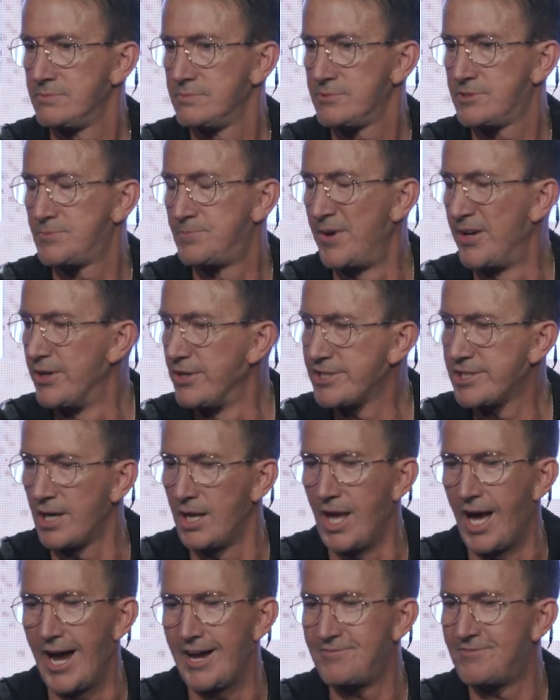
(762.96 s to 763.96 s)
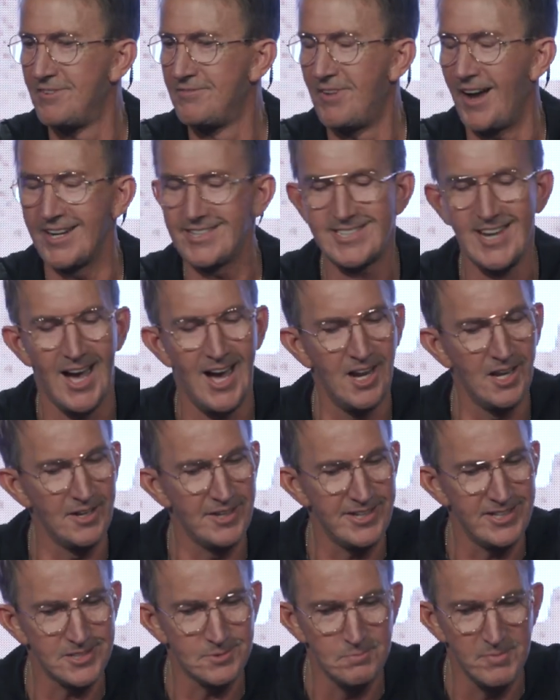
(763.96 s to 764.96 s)
Spiritual life and
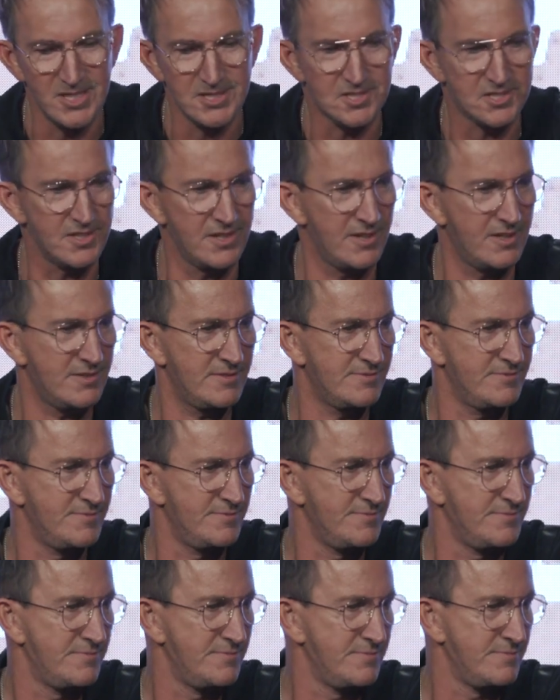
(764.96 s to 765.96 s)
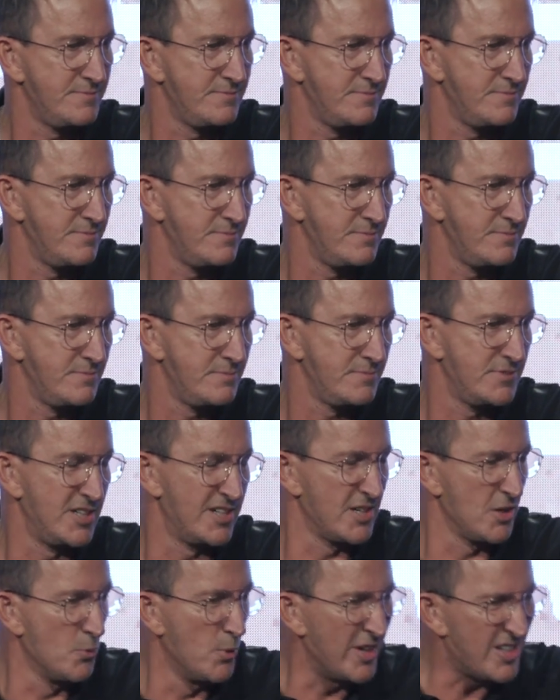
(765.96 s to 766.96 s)
vitality is missing.
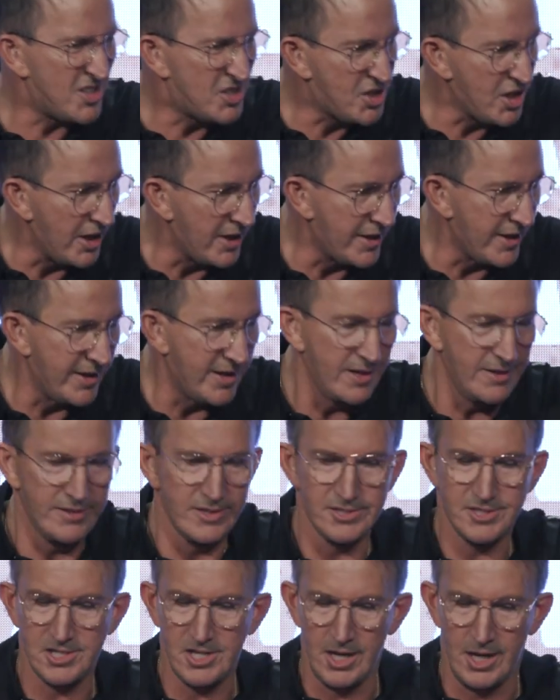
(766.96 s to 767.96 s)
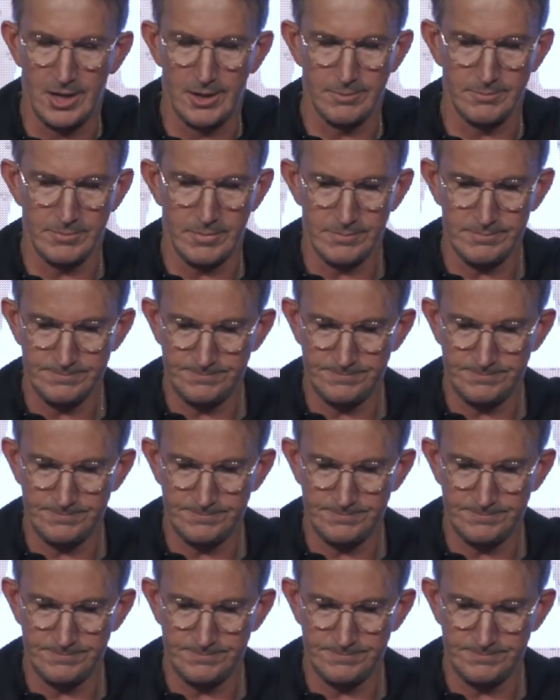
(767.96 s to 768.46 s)
There's a rigidity that's come.